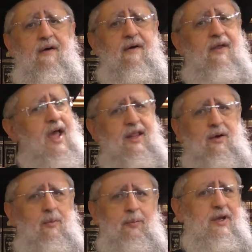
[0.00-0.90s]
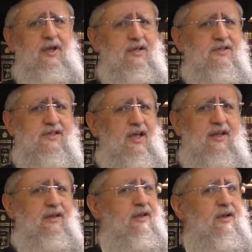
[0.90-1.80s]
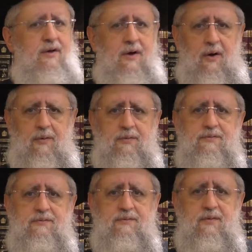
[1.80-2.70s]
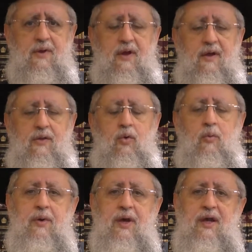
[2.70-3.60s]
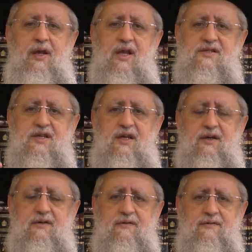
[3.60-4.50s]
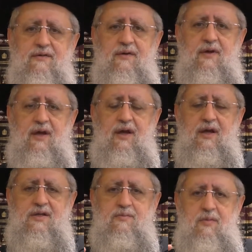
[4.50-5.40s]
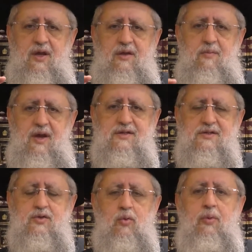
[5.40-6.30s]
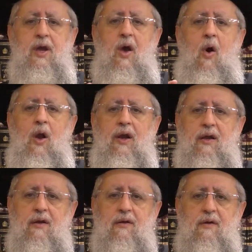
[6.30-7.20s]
Another opinion said, "No, to be nazir, it, it means to be holy."